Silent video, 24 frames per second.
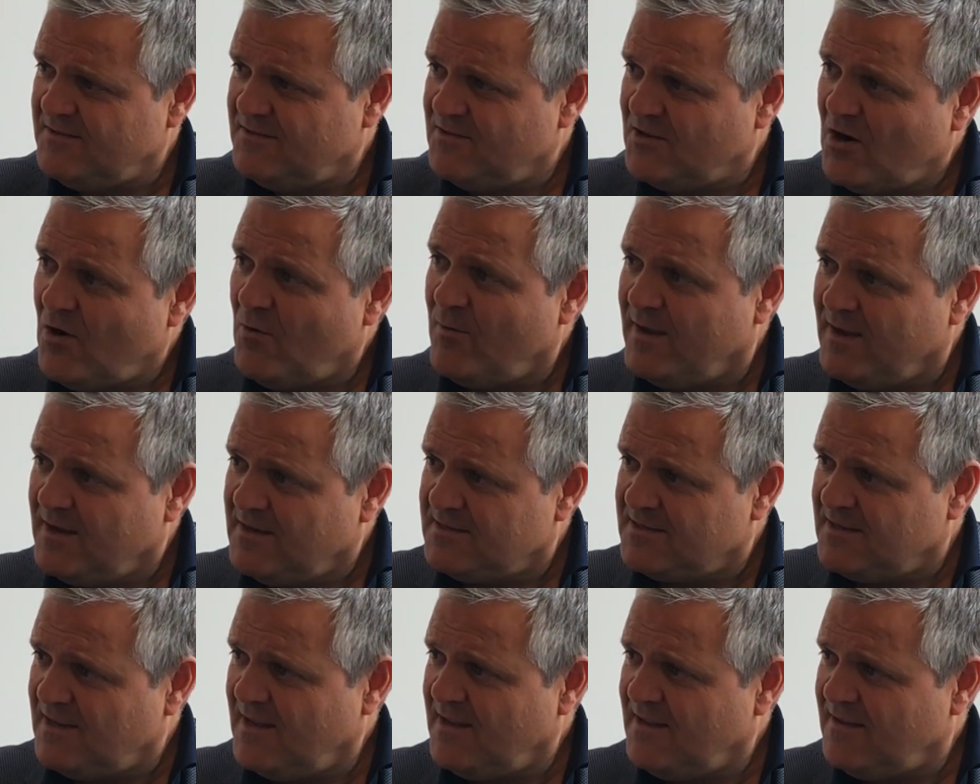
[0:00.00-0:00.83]

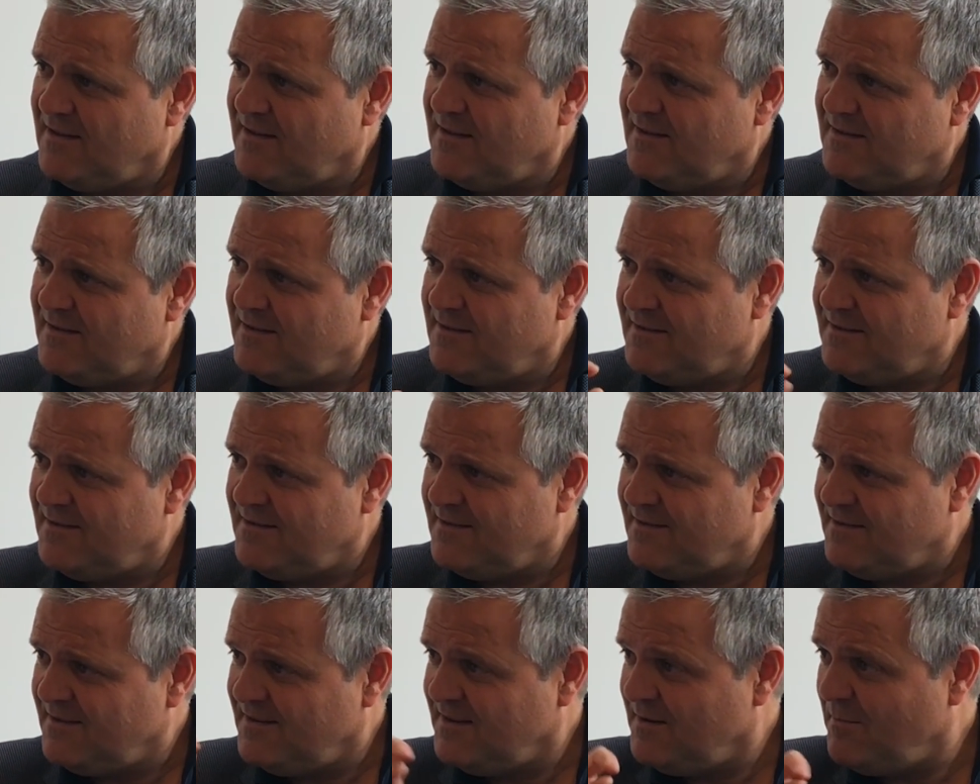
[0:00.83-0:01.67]
drawings,
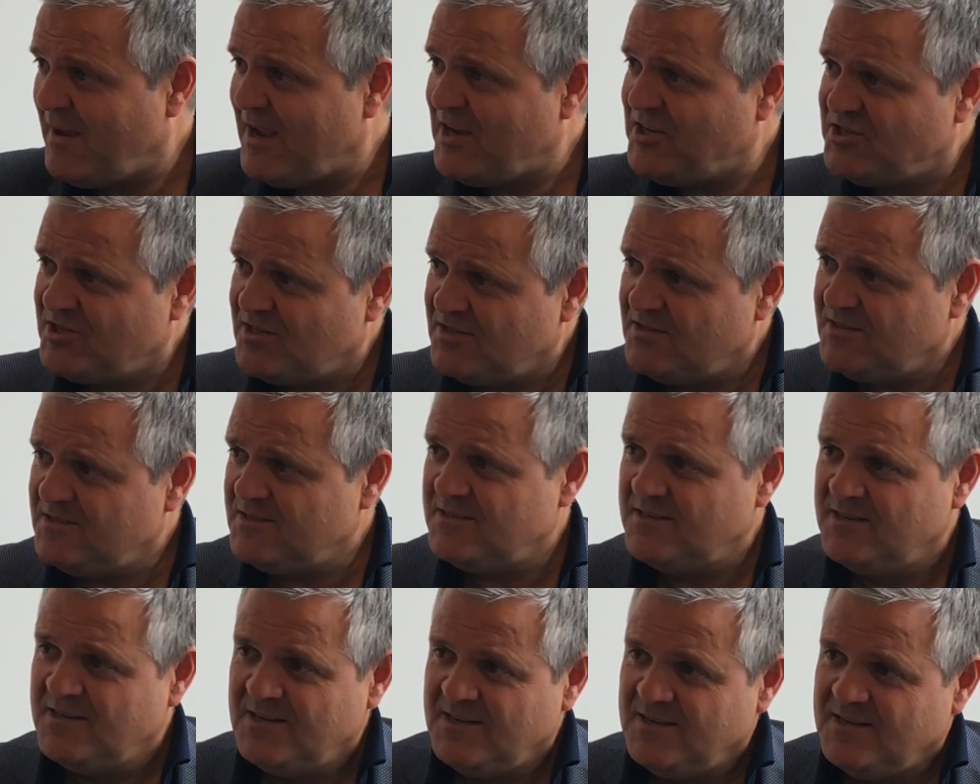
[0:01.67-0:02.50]

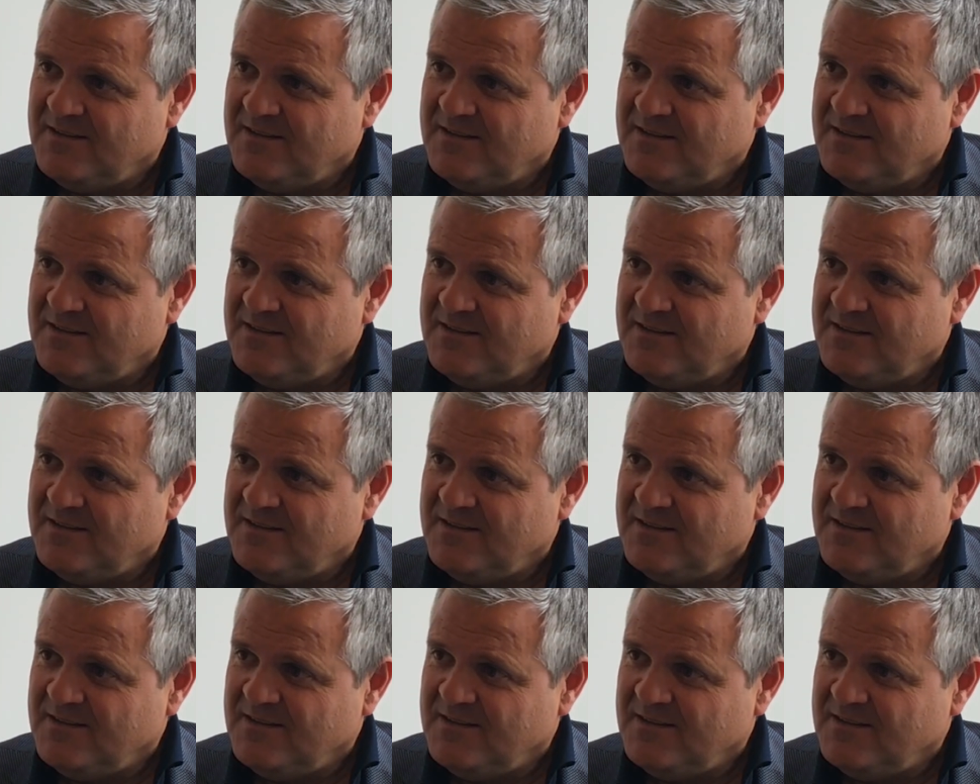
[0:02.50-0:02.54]
animations,